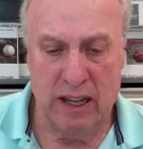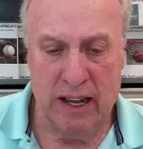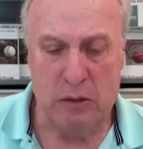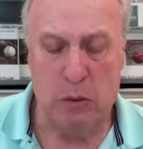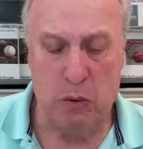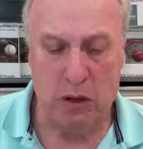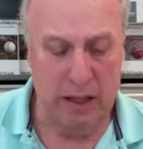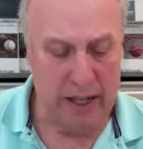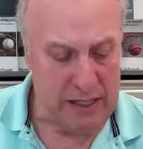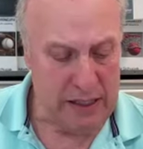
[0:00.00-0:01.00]
we were
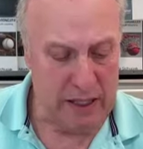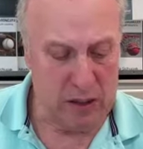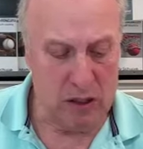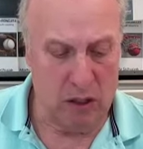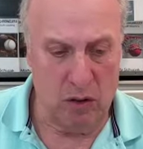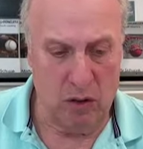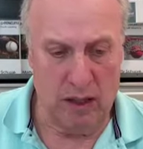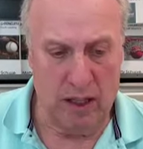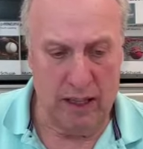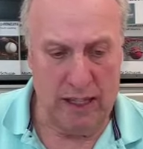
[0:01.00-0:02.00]
last year. So
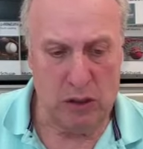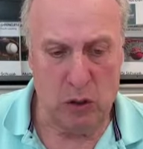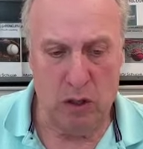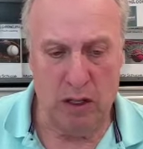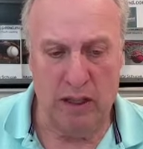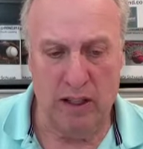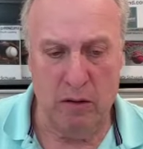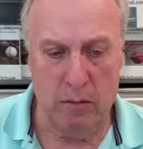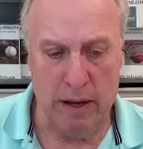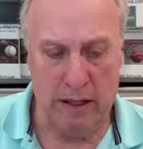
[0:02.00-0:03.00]
let's talk a little
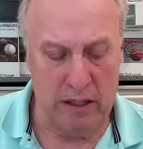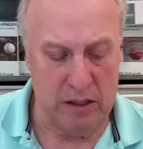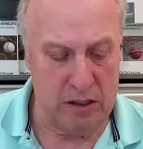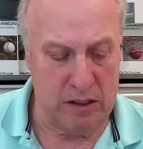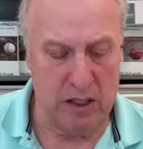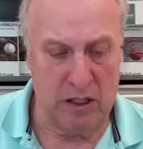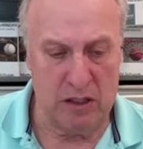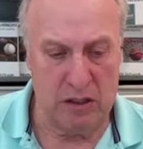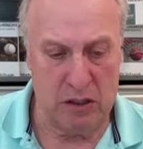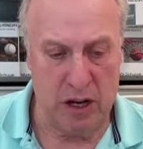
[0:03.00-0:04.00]
about this
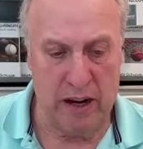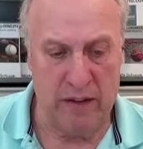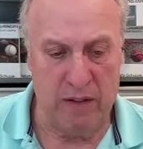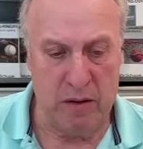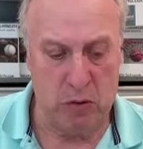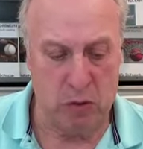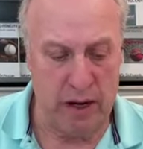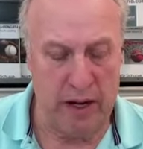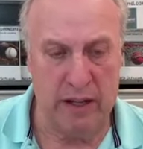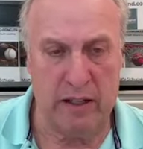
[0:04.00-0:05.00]
JFM
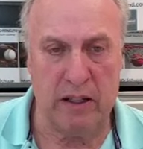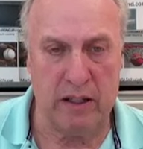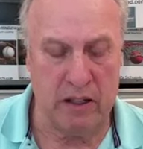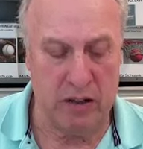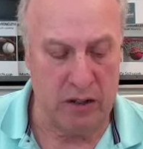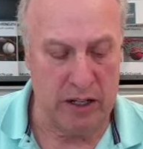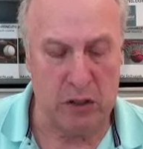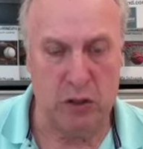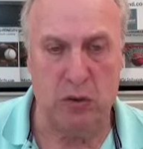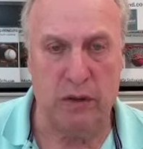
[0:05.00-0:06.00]
trade and your
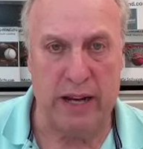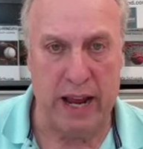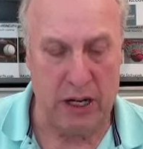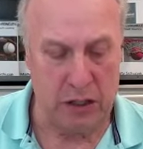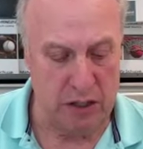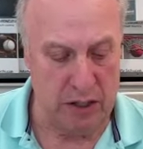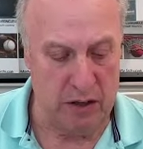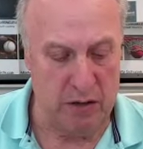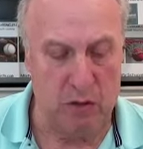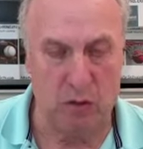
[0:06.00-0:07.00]
initial reaction.
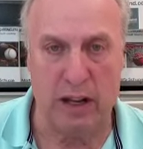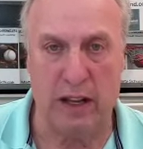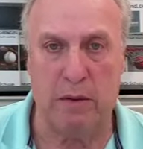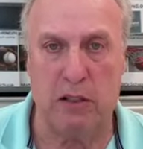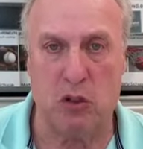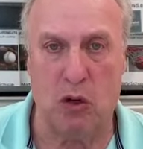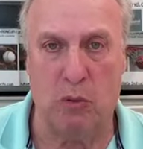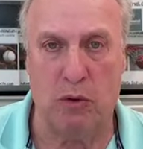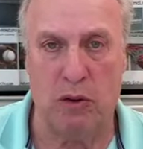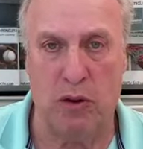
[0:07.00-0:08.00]
And Ray, let me start
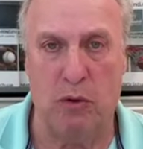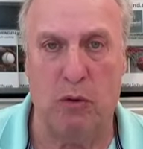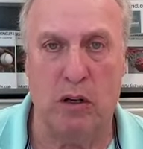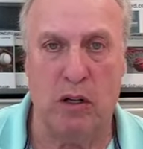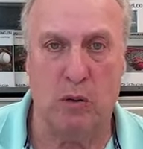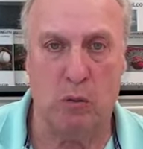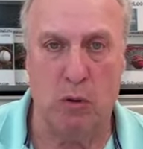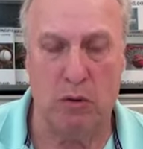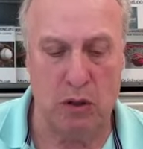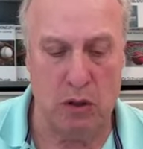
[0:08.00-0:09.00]
with you. What
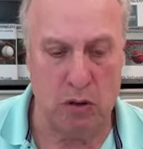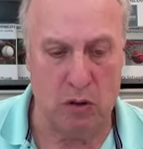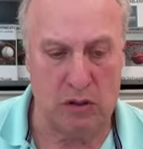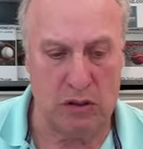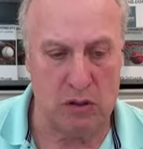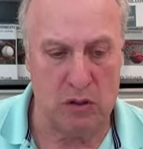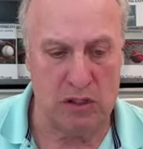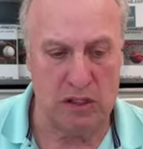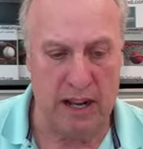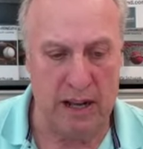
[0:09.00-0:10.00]
was your thoughts as soon as it